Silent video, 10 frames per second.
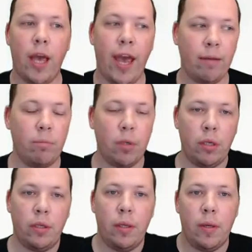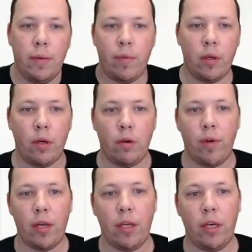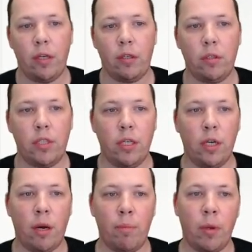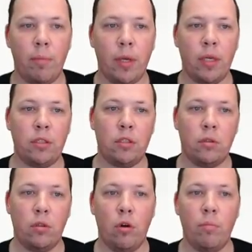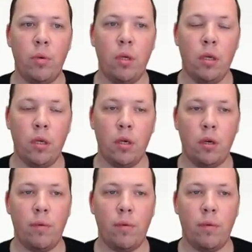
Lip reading: admin right here? It'll take a couple of minutes, so don't be